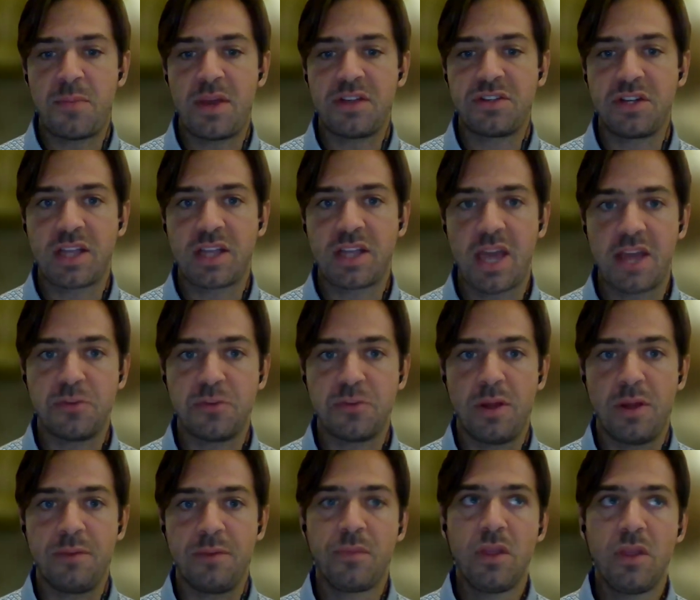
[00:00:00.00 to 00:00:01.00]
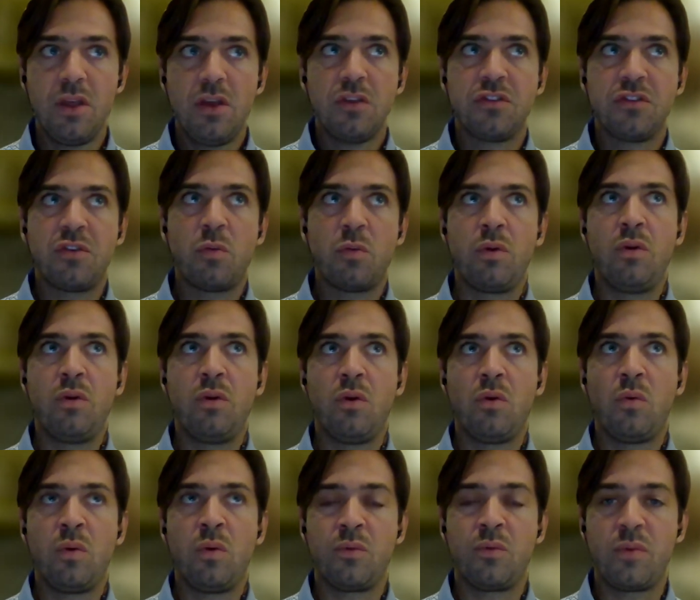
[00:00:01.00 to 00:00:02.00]
database engagement. So
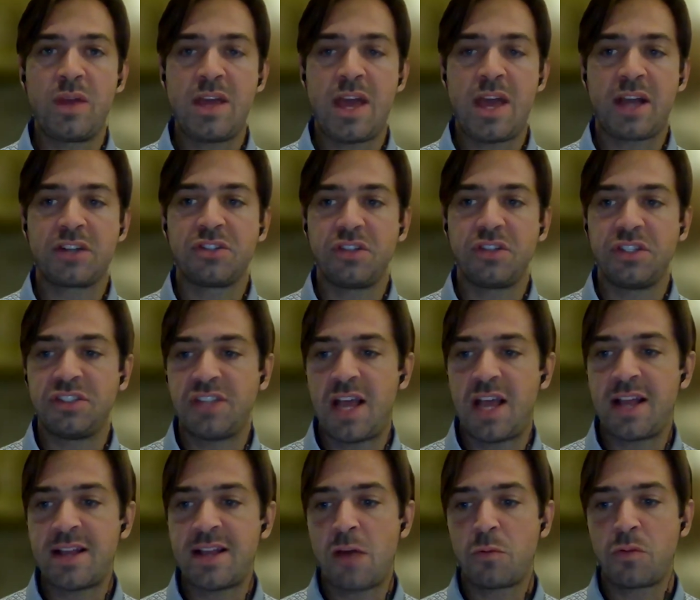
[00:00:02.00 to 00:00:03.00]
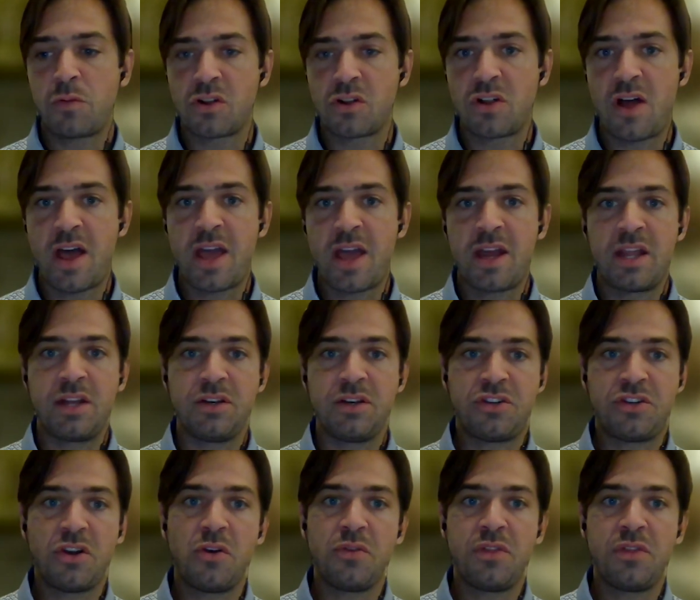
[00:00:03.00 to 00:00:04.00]
when we actually sat down with a client
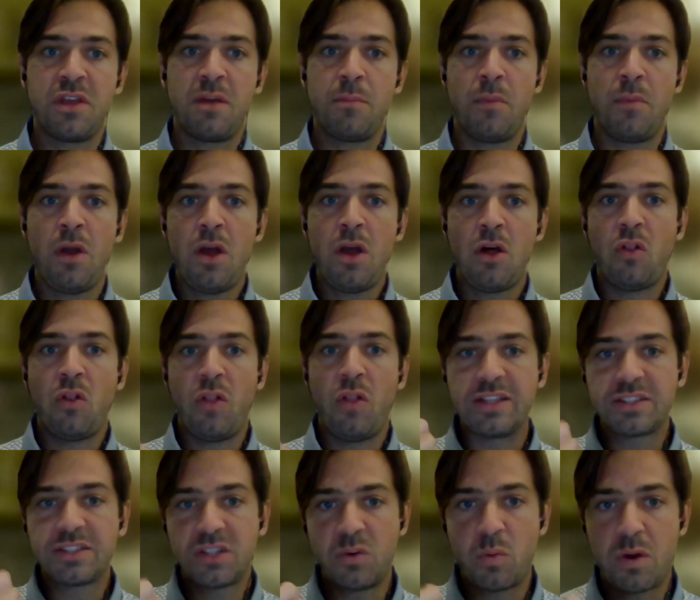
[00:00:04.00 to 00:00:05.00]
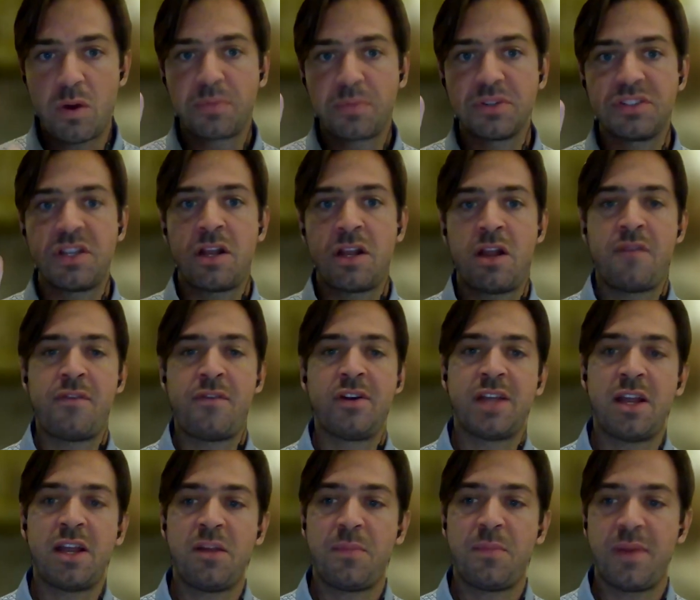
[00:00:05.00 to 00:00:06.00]
and showed them less than 1% of
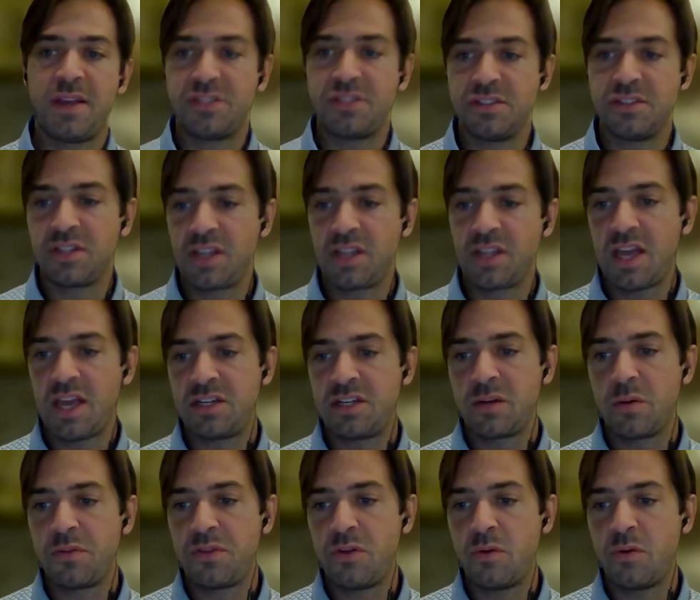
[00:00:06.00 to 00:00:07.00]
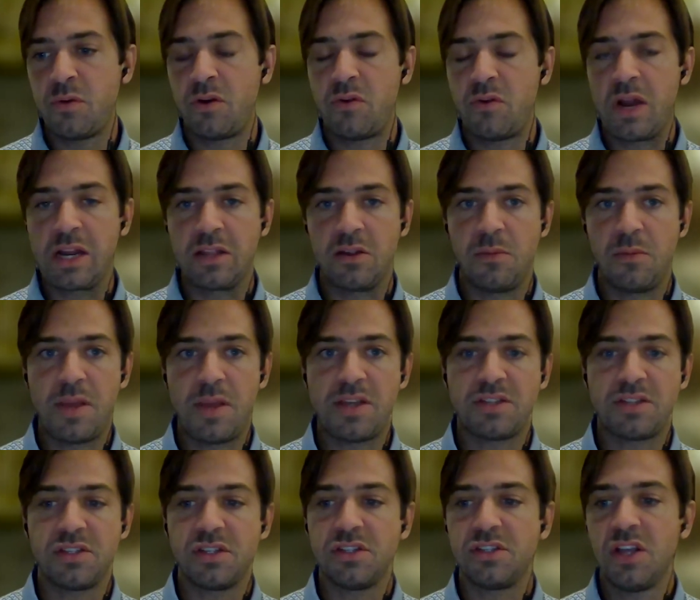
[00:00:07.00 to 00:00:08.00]
your database is engaging with you on a regular
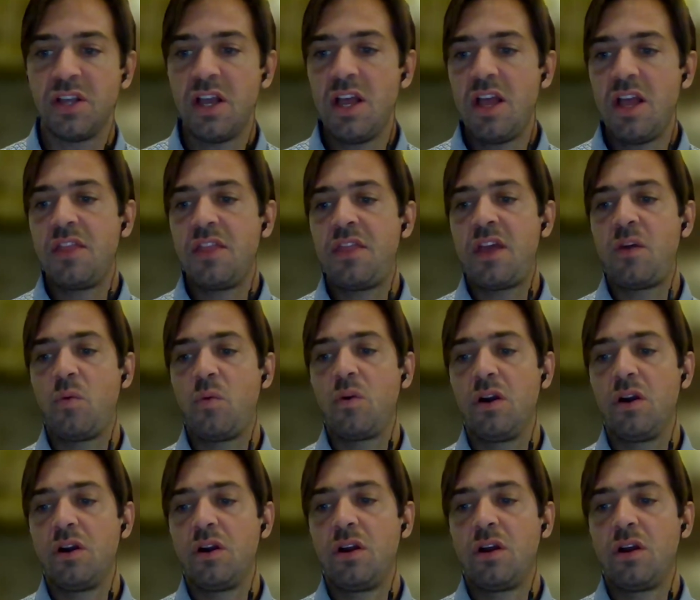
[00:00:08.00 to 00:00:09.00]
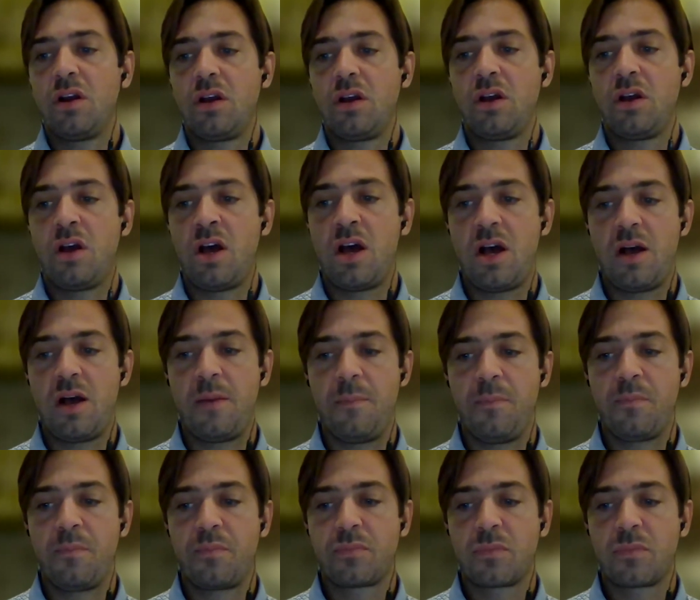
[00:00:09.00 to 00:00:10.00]
basis, they were um,
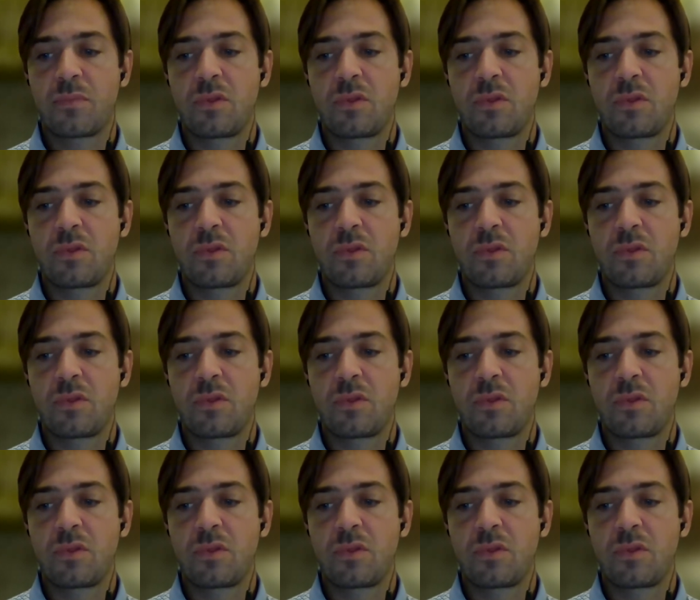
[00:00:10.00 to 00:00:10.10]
